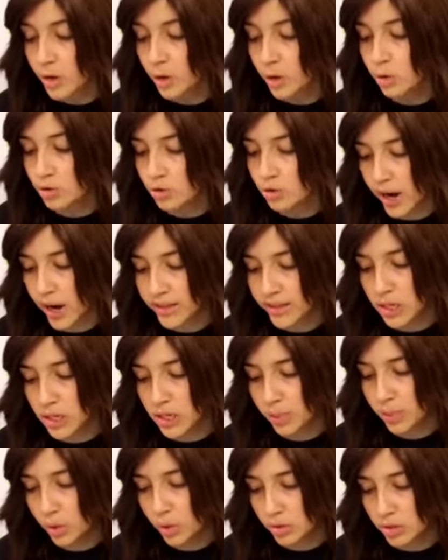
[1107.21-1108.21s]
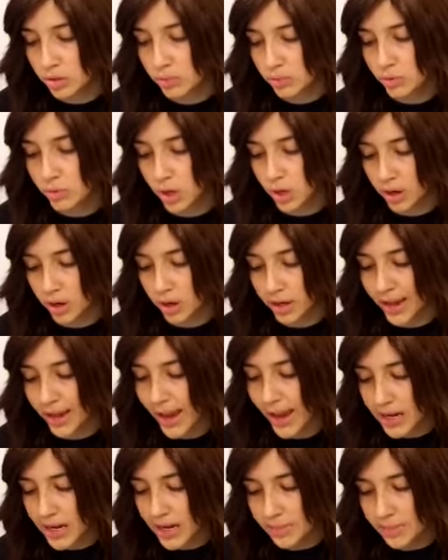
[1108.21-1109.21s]
who try to oppose him regarding
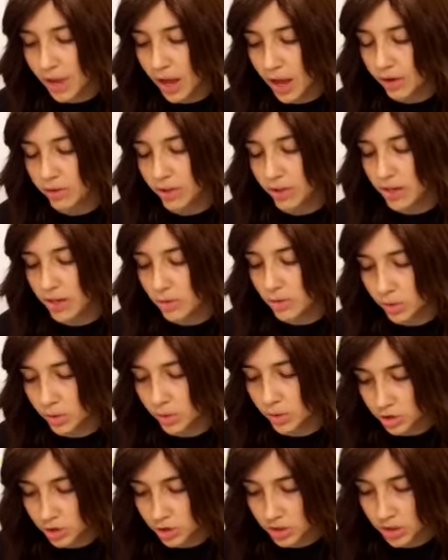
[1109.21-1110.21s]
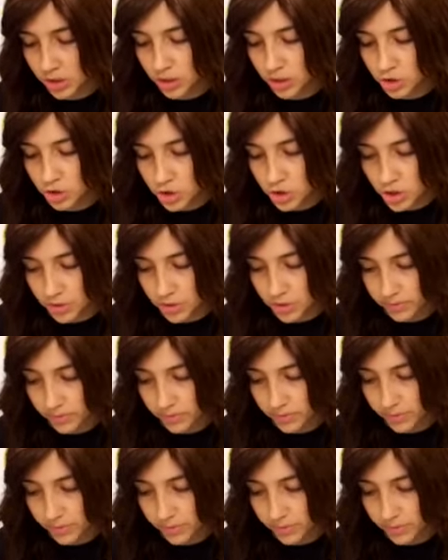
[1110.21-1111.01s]
any matter that he wishes to achieve.